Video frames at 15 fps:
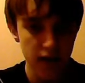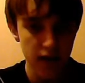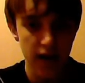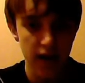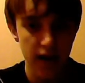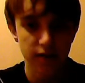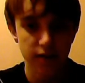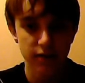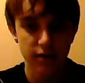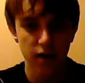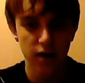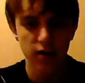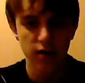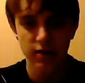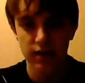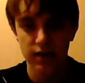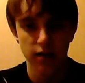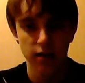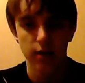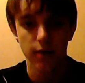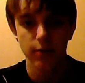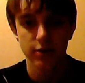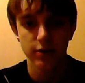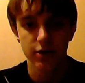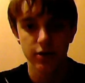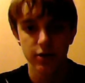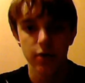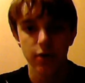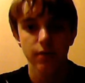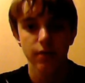and I learned it like a couple of months ago.
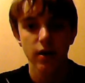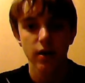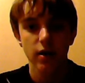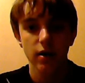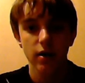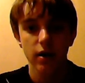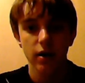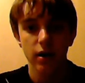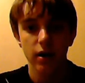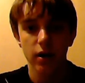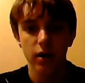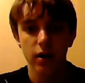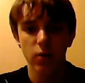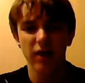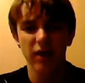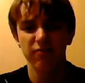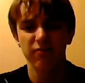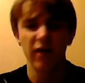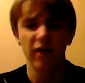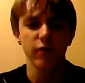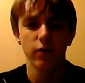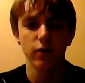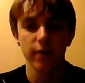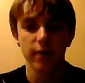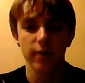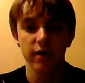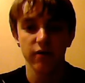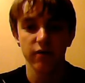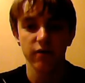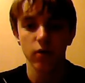Well, I've known about it
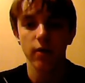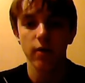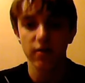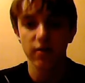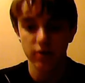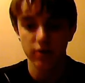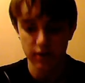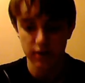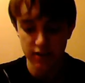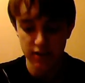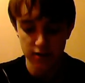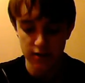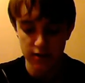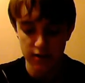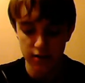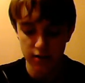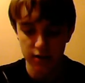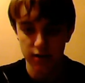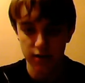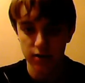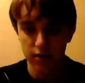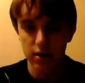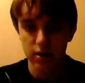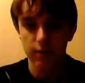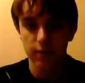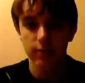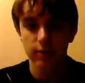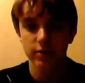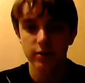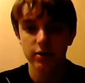for a while, but I've only decided to learn it like a couple
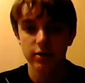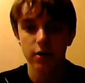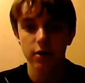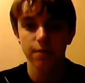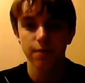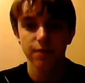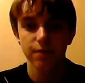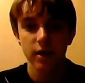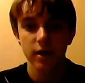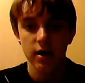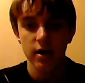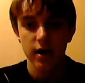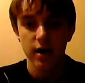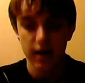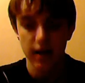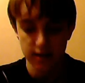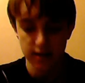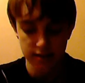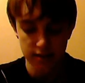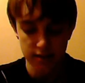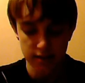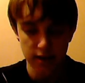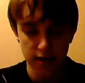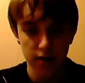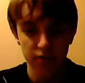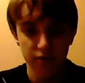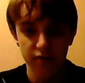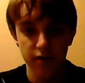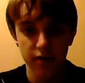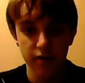of months ago. And yeah, I
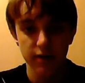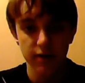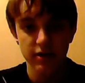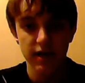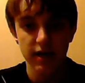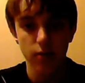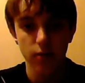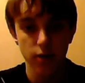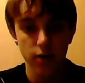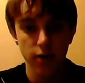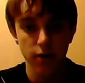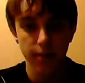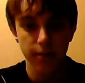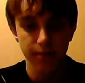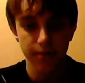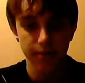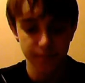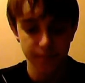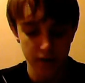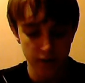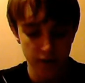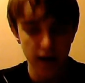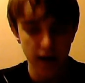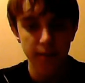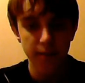finally managed to get one going. Okay,